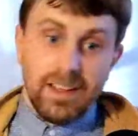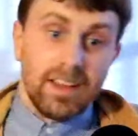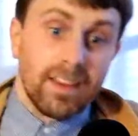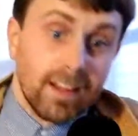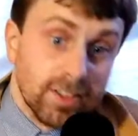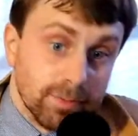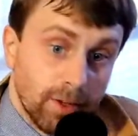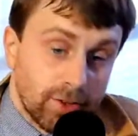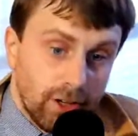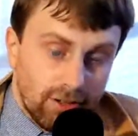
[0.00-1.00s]
That is
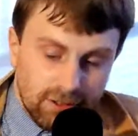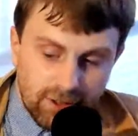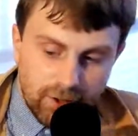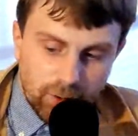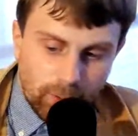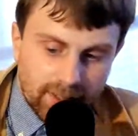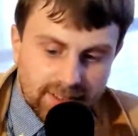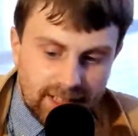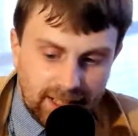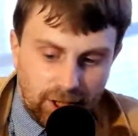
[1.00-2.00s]
much harder to do when
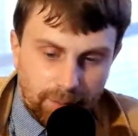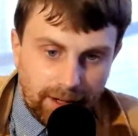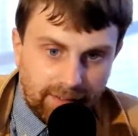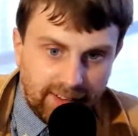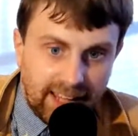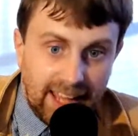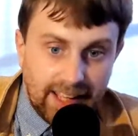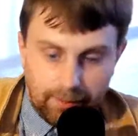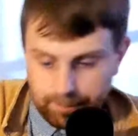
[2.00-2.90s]
it's not coming out of a can.